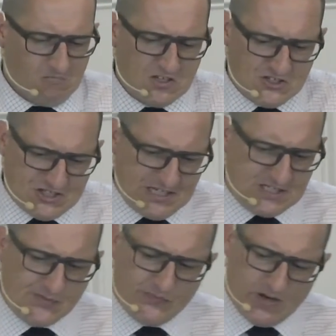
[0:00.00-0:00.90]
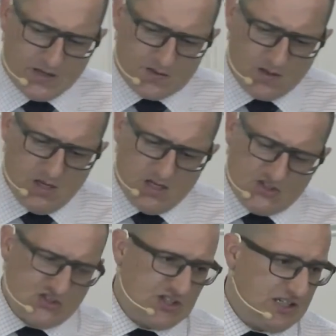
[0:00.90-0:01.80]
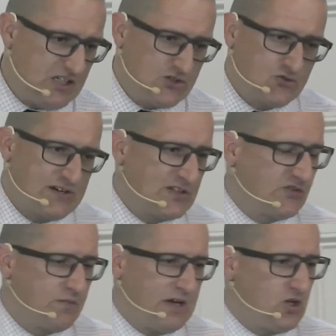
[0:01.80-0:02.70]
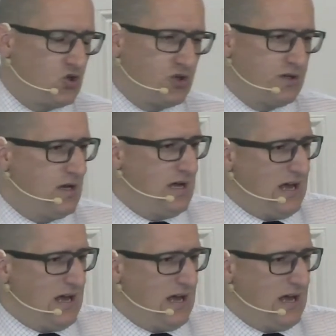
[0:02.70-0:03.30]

see his faith, see his transformation,